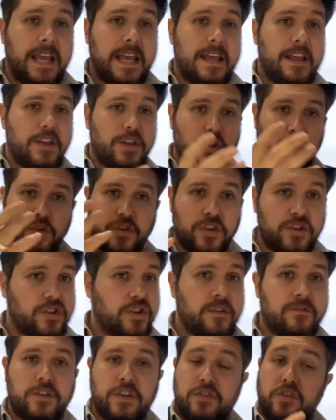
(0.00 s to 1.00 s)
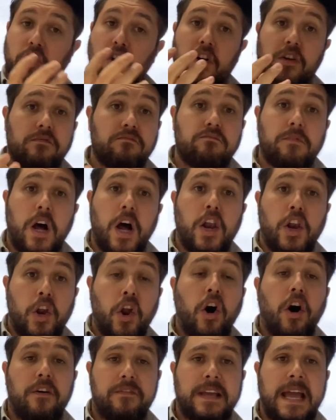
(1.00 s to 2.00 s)
you've just got a
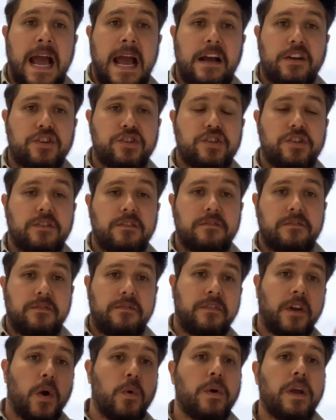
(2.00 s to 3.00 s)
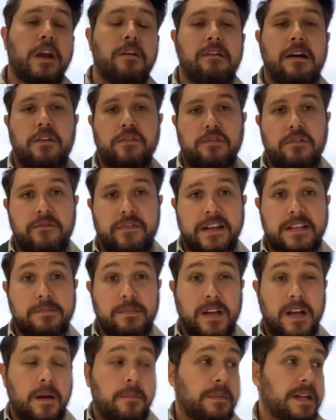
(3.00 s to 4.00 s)
lot of cash floating around your
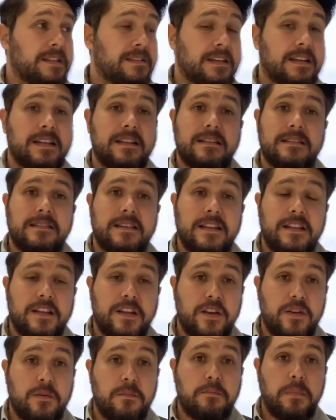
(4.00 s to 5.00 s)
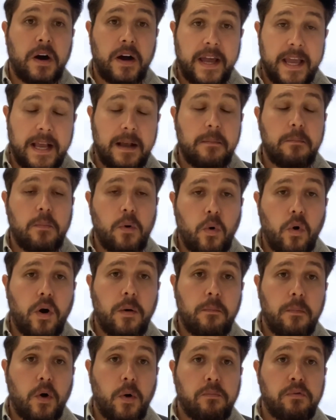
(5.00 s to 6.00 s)
investment company to continue buying more
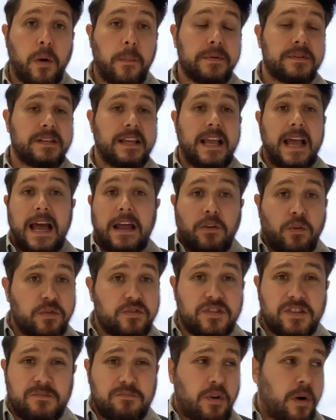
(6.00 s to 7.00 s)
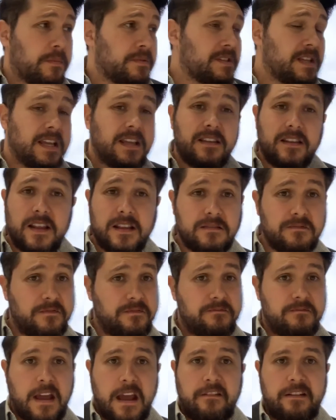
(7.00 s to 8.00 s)
and more property. And not just property, there's
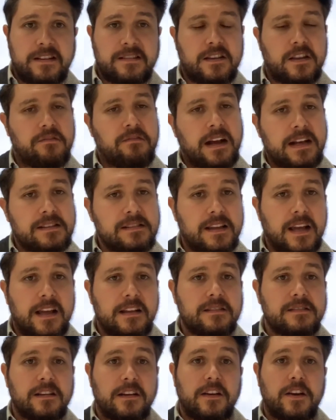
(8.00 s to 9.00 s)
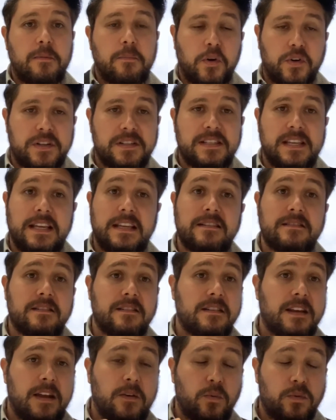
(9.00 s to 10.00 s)
various other assets and commodities
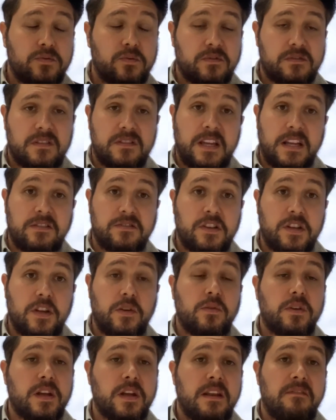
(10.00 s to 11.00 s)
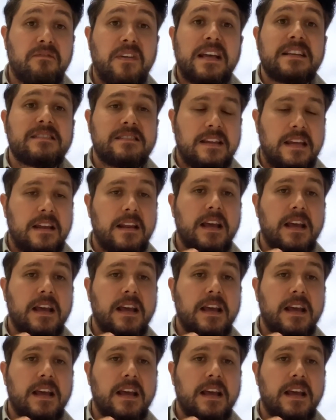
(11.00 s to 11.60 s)
and all sorts of things that you can invest in